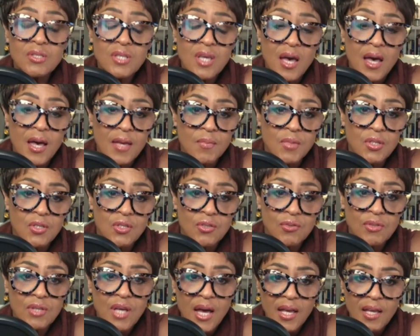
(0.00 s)
time in
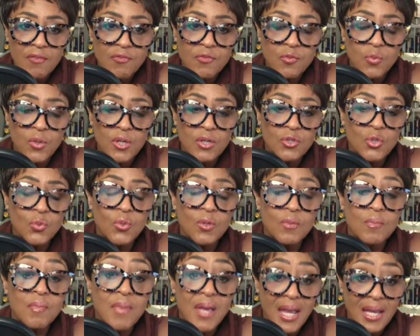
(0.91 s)
your life where you
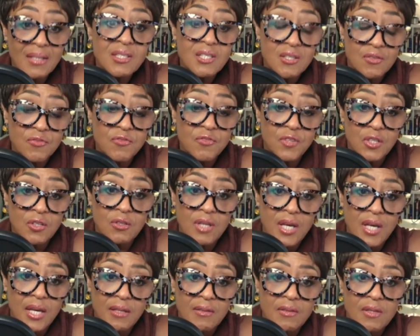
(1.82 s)
were made to feel
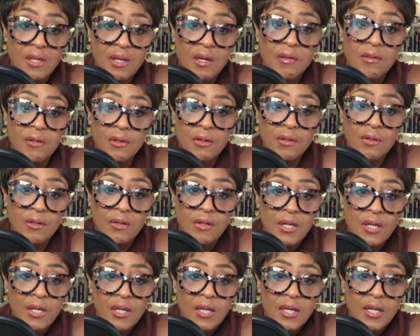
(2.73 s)
like the other,
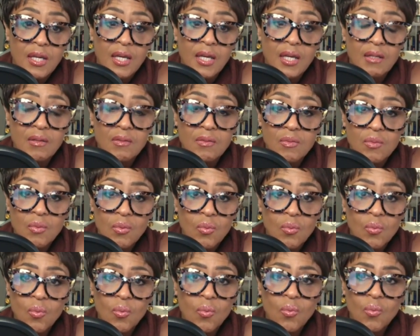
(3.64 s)
and
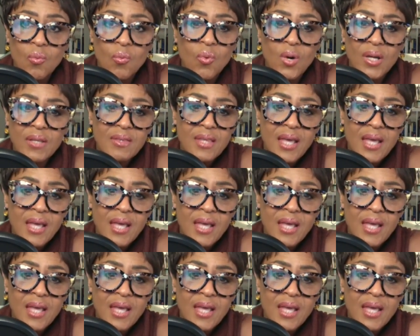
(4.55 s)
what